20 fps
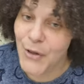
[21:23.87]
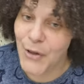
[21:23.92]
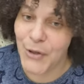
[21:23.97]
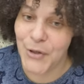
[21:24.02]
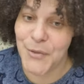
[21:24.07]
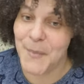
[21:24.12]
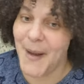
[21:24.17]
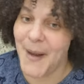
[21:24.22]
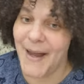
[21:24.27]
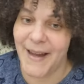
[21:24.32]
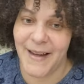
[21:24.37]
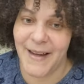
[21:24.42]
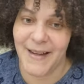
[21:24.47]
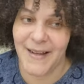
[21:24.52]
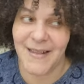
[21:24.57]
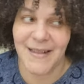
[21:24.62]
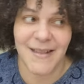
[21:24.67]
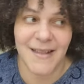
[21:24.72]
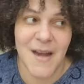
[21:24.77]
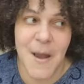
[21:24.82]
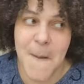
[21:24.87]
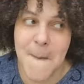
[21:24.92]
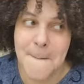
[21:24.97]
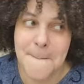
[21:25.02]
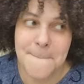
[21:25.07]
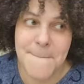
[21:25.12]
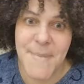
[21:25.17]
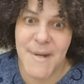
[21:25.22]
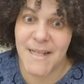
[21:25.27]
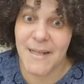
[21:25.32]
those bags.
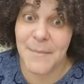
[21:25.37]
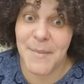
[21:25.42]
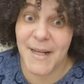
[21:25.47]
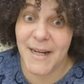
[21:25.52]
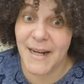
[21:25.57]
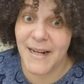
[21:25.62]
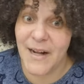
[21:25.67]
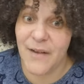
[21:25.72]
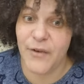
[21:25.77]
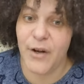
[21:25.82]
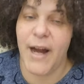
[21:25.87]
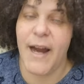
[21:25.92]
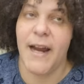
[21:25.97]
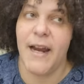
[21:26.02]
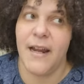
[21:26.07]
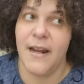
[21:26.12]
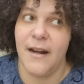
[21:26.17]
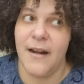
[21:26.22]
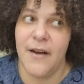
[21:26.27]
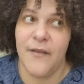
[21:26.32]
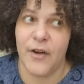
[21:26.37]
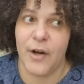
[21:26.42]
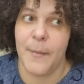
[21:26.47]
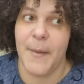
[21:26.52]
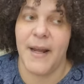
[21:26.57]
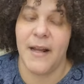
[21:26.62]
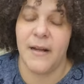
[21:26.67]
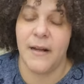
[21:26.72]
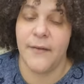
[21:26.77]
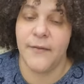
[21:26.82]
It seems like I never never gonna
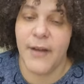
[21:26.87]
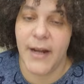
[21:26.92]
make a left.